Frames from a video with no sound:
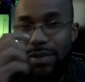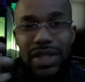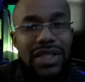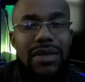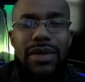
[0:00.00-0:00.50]

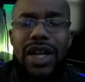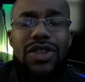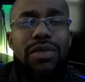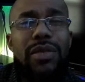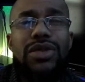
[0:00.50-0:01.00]
But
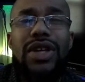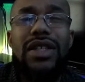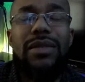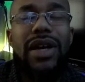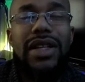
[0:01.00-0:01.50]
other people
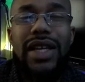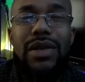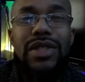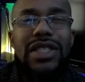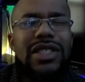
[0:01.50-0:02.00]
talked about it like
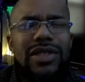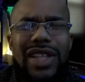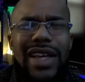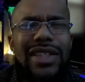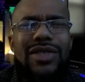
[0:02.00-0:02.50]
it was just
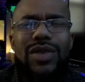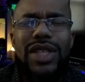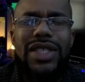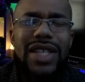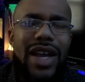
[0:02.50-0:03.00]
like this
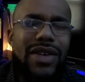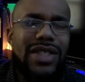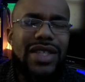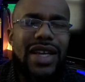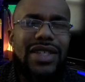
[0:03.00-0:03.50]
really scary
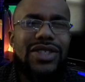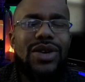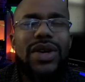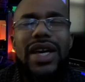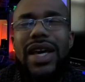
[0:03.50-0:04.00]
scene.
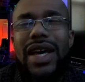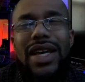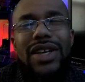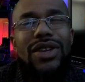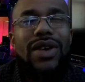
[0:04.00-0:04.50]
So,
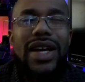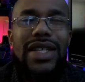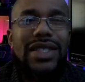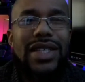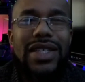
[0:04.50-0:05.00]
you know, I
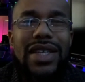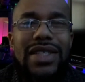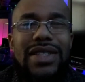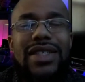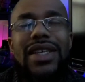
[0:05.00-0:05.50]
guess
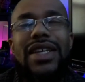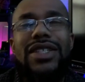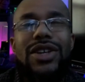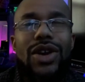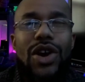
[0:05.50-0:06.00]
it's to
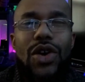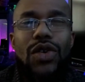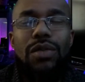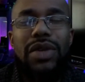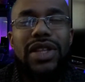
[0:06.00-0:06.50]
each their
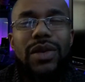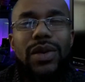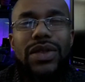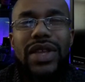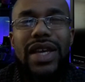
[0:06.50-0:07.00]
own. But there
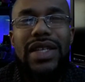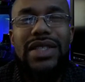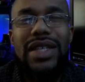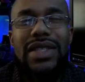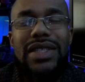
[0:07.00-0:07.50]
were
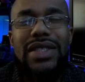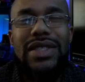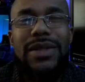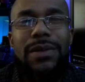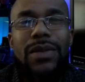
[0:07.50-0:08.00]
things that
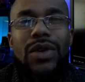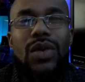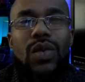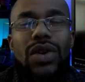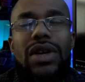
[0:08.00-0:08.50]
just
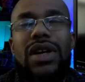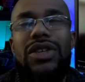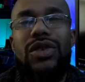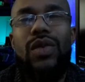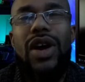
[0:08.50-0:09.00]
were
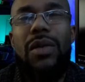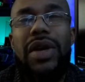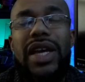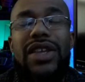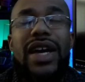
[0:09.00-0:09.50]

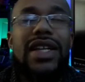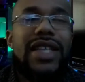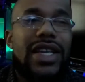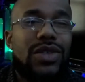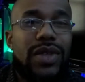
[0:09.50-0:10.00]
underwhelming, and you got to
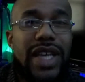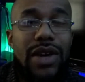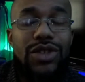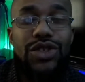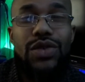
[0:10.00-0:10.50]
take into
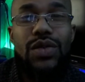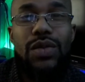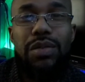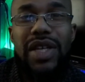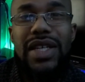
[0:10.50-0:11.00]
account
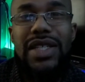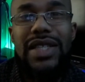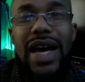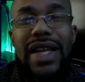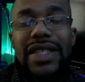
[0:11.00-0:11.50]
too,
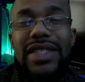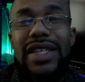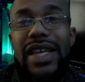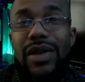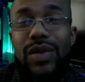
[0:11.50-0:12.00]
because I didn't
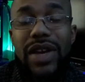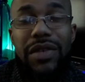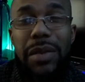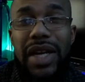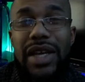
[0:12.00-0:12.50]
see it when
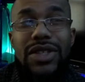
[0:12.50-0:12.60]
everybody